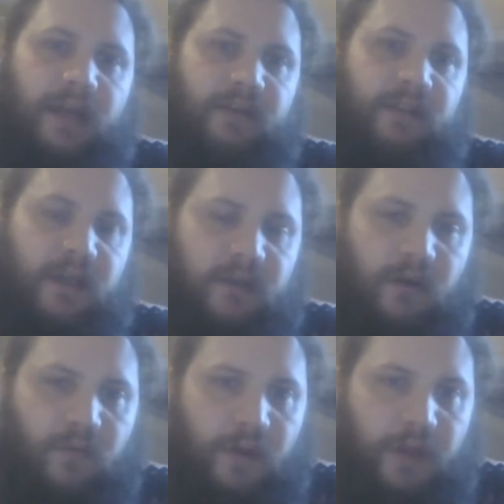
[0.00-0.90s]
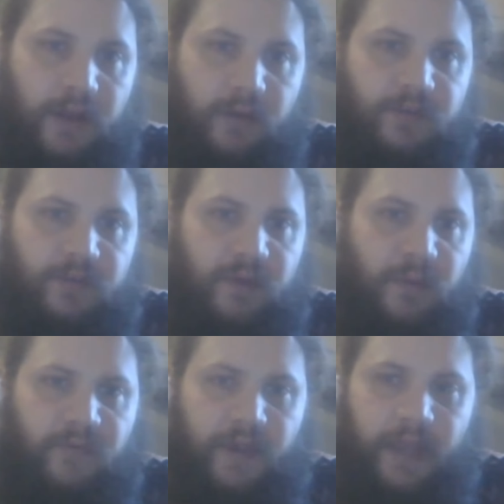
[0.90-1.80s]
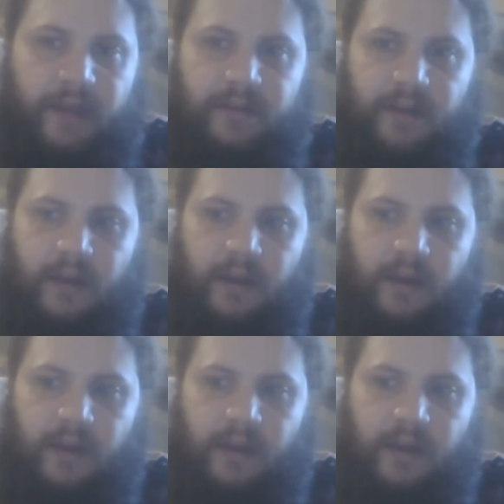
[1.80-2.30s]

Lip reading: And I think over here, we sometimes forget